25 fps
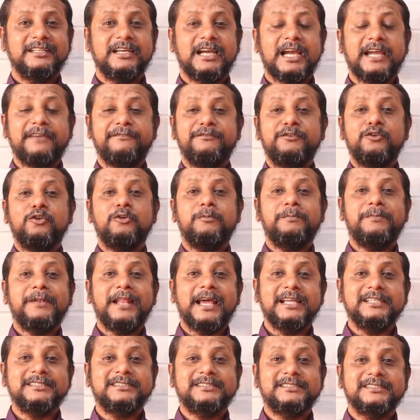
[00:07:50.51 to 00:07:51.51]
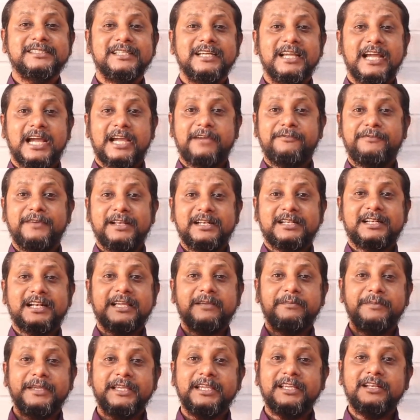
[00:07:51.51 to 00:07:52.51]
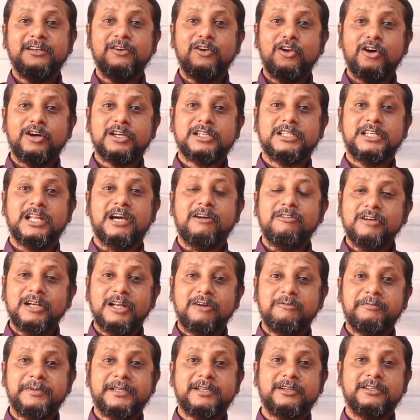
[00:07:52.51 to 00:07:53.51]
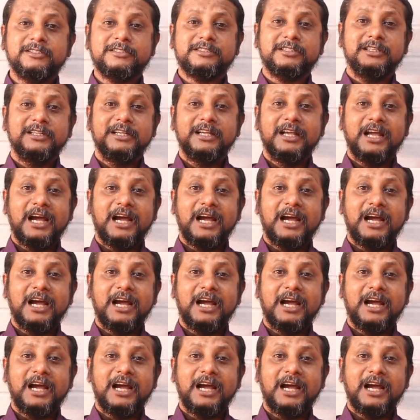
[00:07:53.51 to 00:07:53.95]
I have no plans. I felt like being in lockdown now because